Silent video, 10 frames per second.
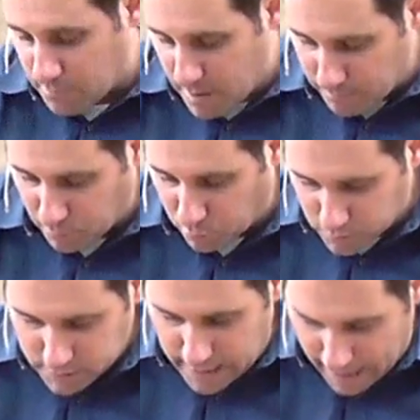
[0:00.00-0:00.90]
remember
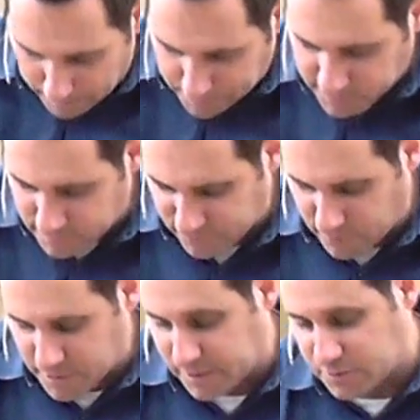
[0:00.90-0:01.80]
what happened
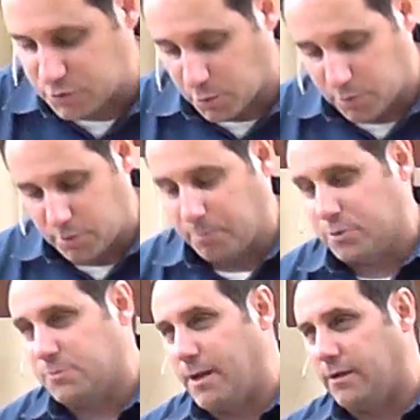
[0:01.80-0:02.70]
from a historical
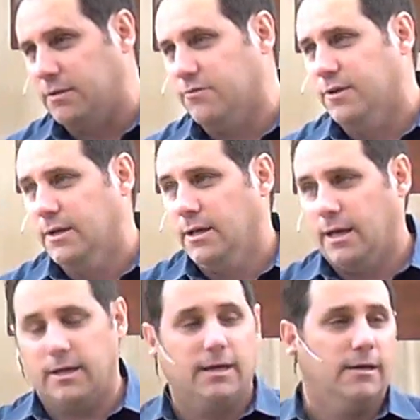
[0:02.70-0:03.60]
perspective.
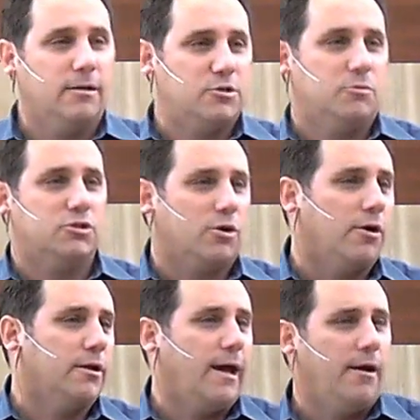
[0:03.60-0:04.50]
Again, as we
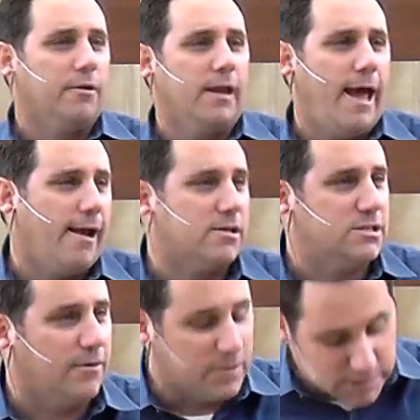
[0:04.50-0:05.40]
started out in Acts
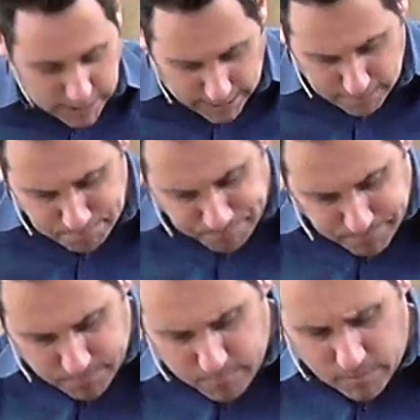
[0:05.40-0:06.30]
17,
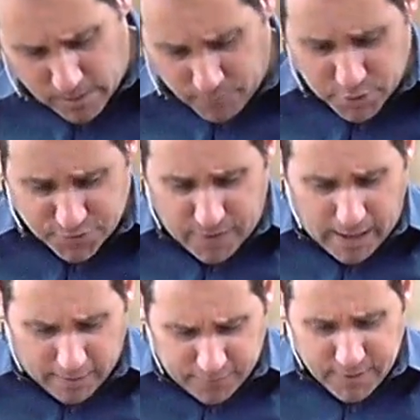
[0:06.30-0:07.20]
in verse
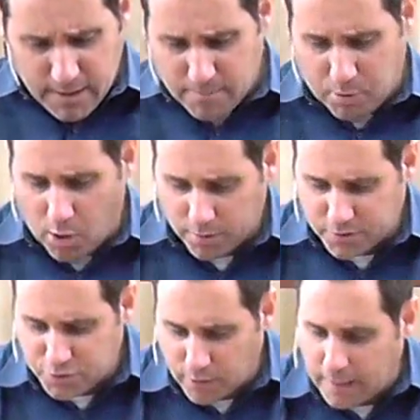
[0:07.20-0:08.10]
5, Paul
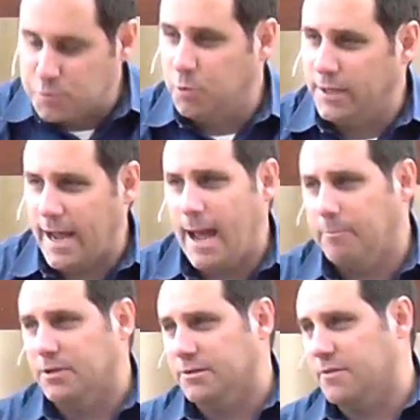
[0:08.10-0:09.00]
describes what
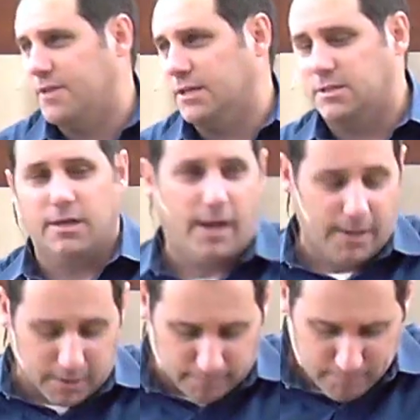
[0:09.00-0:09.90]
happened in
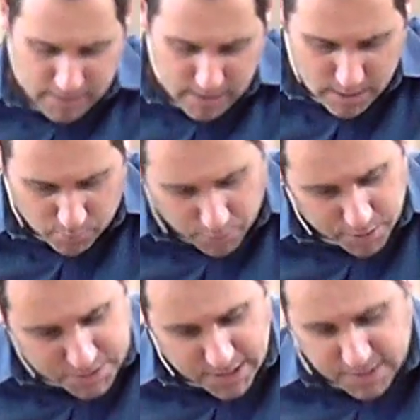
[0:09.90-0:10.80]
Thessalonica, where
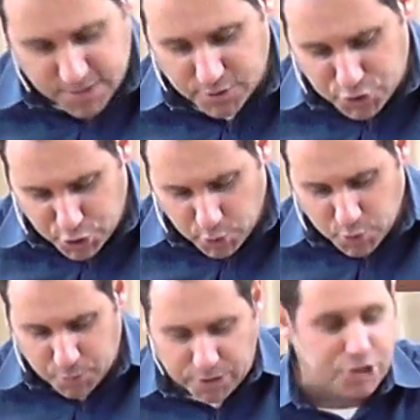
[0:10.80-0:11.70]
it says the
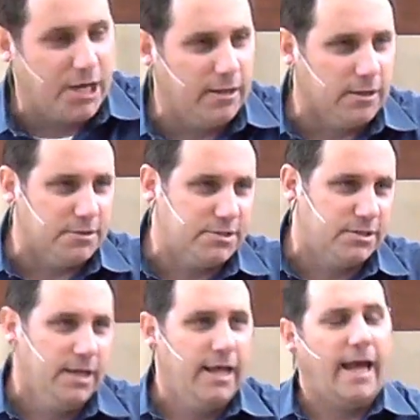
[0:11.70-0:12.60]
Jews were jealous
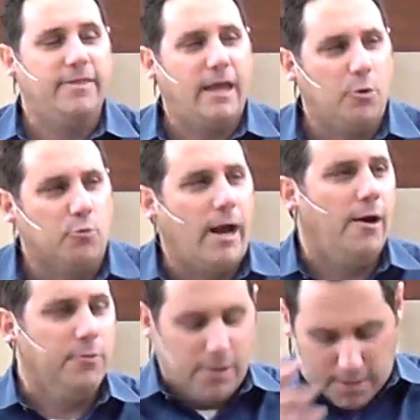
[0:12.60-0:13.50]
and they
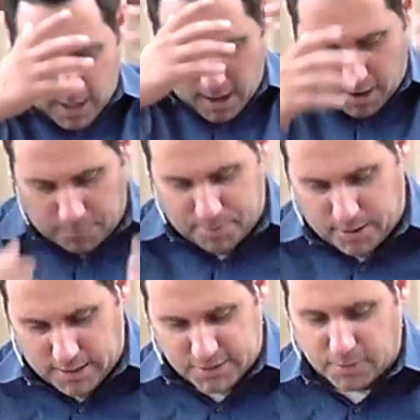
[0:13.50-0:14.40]
rounded up
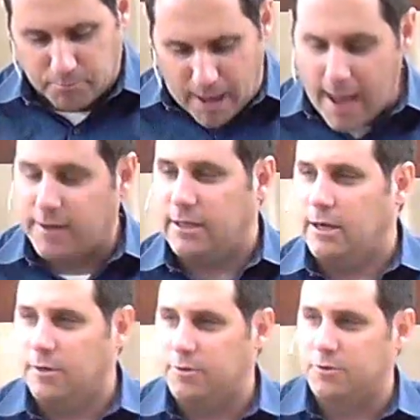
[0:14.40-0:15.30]
uh, some bad
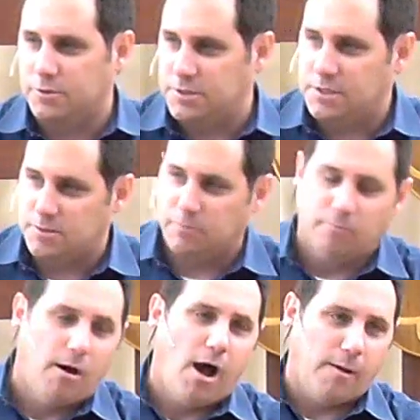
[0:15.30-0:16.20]
characters, these
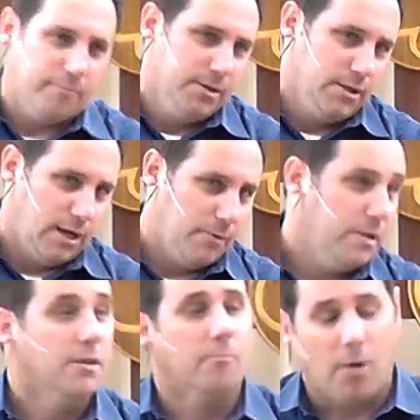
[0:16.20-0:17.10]
mob uh,
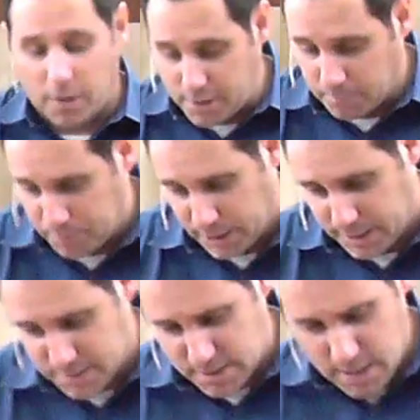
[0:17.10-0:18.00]
in the
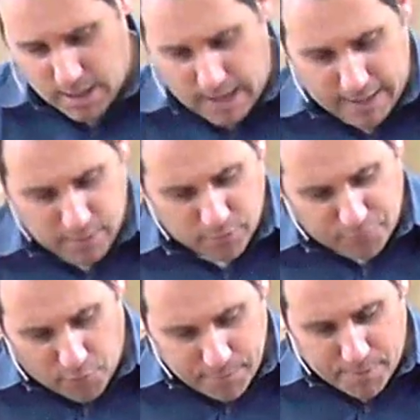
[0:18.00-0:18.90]
marketplace, uh, and who
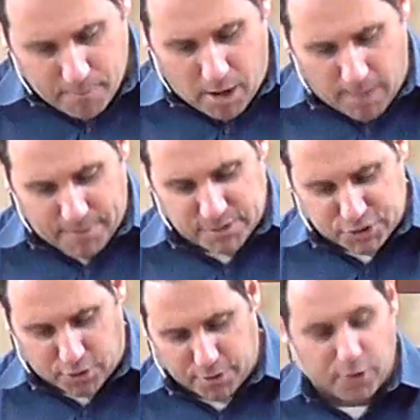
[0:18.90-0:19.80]
formed a mob and
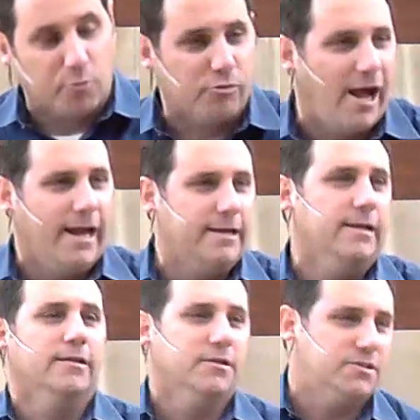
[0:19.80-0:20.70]
started a riot
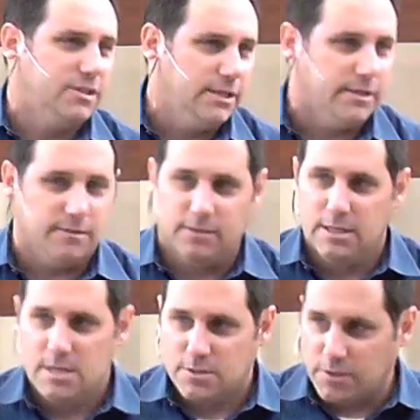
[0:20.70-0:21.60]
in the city.
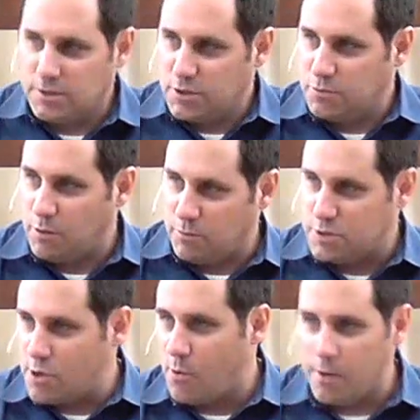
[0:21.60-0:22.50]
So this is what was
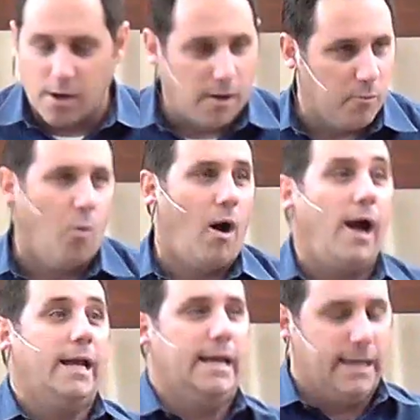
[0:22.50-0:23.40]
going on,
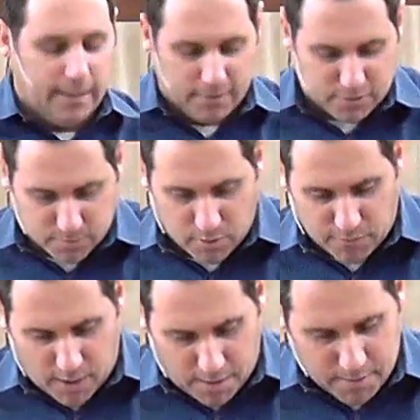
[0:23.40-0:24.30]
why he needed to move
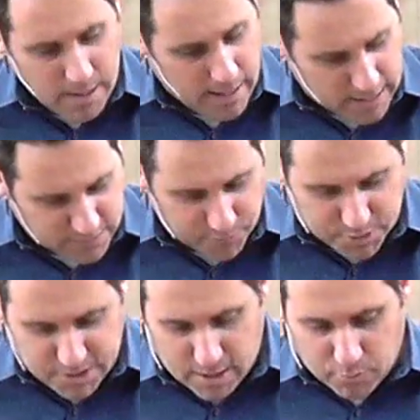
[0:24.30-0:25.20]
on. As verse
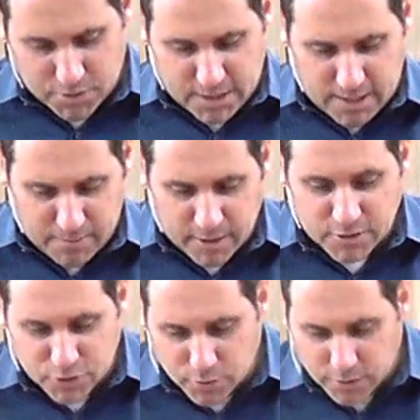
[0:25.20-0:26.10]
10 will say, as
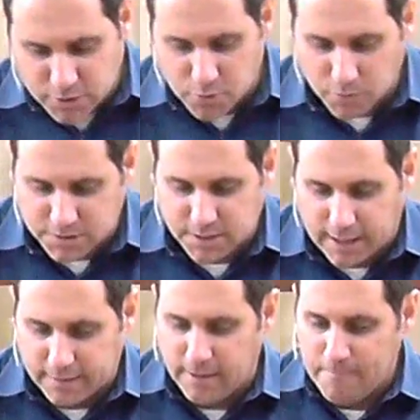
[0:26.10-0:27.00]
soon as it was
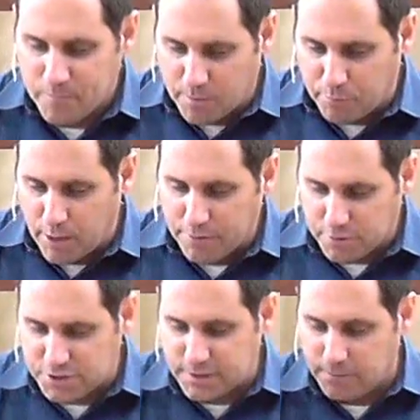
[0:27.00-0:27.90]
night, the
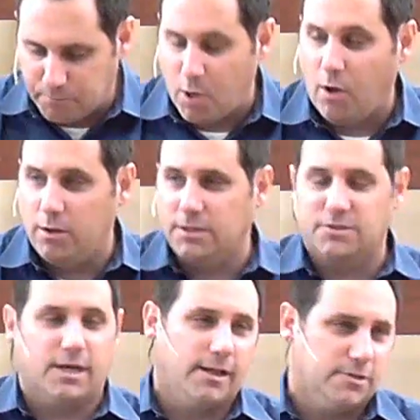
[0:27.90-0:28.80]
brothers sent Paul and
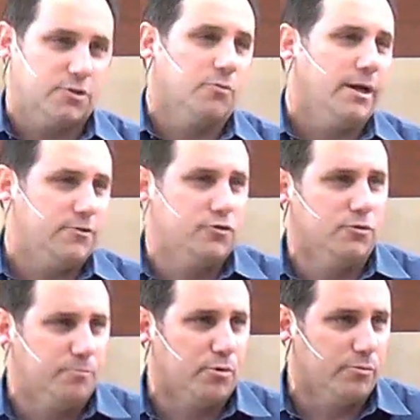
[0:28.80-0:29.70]
Silas away to
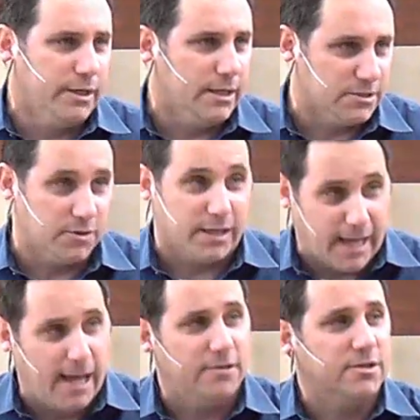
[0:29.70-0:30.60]
Berea. So they
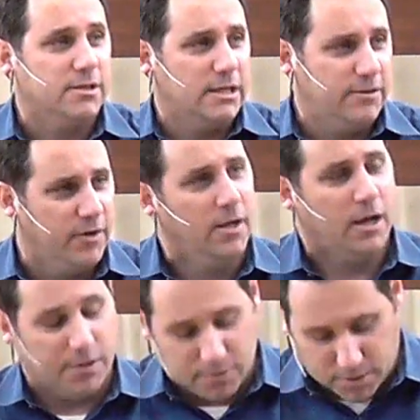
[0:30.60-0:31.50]
had to leave
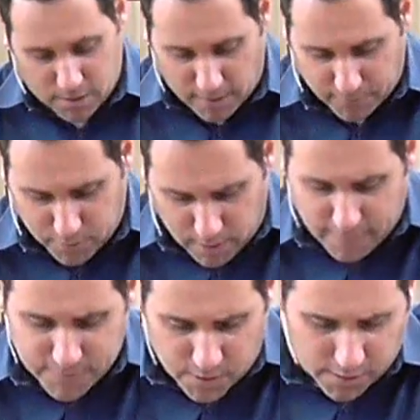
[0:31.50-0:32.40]
under the cover
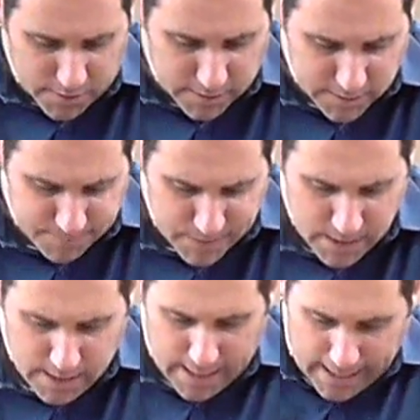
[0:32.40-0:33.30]
of darkness.
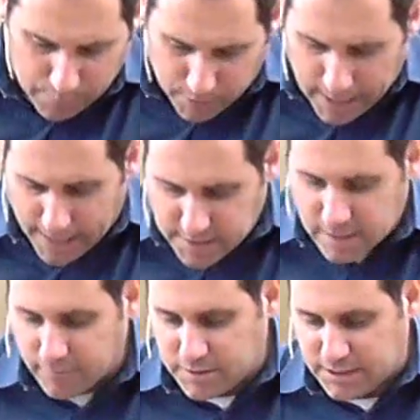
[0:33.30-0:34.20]
And what Acts
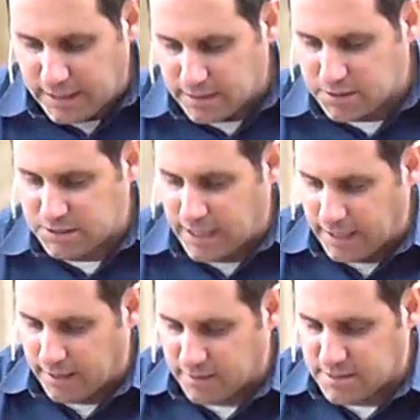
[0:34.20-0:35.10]
17 is
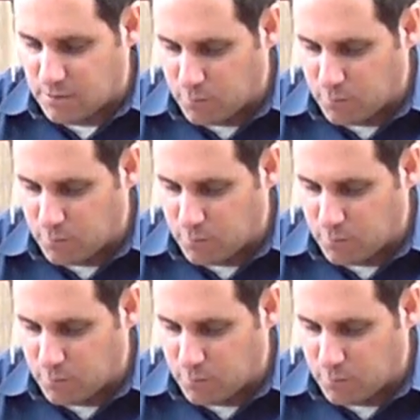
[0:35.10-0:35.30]
stating is that